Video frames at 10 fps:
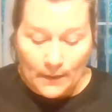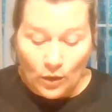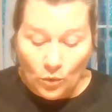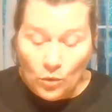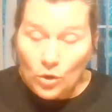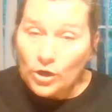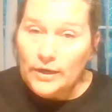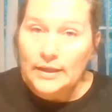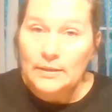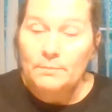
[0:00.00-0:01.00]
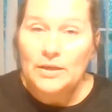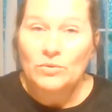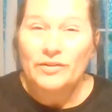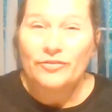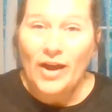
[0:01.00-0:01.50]
Or it can be
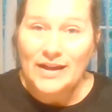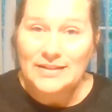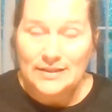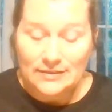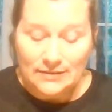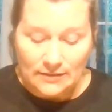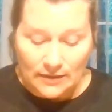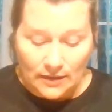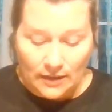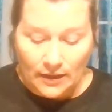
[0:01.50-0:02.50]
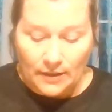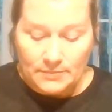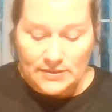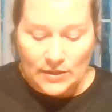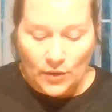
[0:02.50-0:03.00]
refracted.
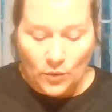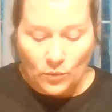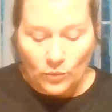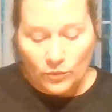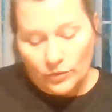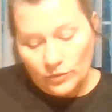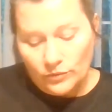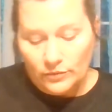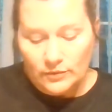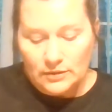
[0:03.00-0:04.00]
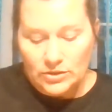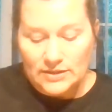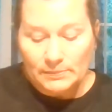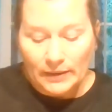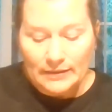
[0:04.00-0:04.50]
So to
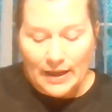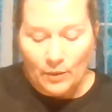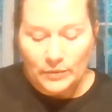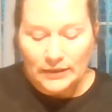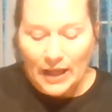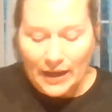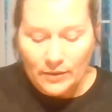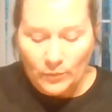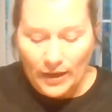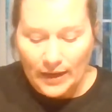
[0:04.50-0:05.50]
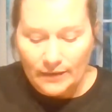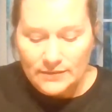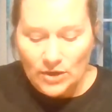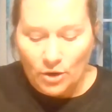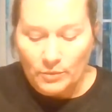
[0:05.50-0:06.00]
explain that, when light
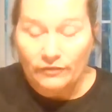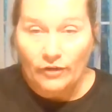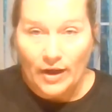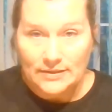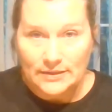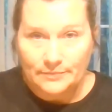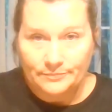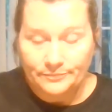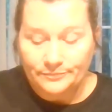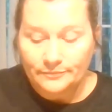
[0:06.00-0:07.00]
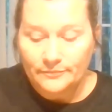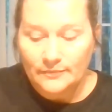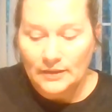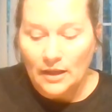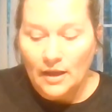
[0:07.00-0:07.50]
waves are refracted,
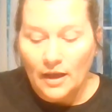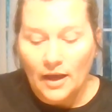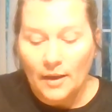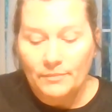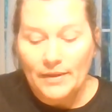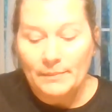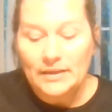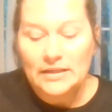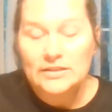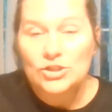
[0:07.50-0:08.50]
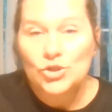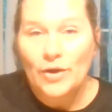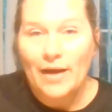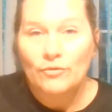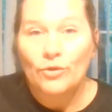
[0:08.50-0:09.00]
They begin to
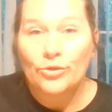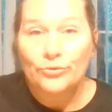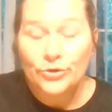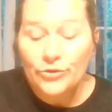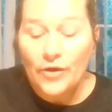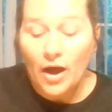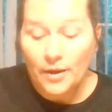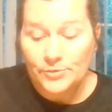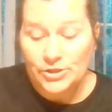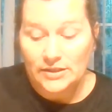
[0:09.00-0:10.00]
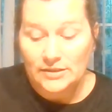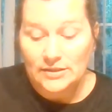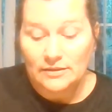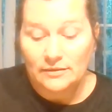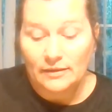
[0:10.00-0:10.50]
travel through the
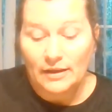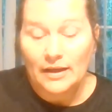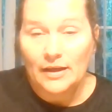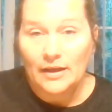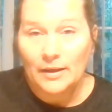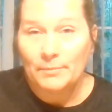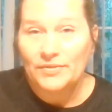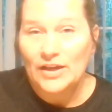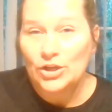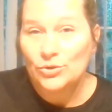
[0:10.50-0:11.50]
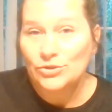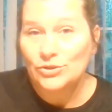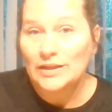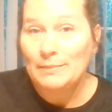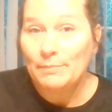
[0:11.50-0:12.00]
object, but they
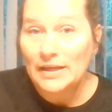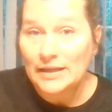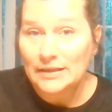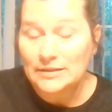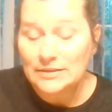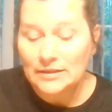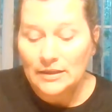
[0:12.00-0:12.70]
usually bend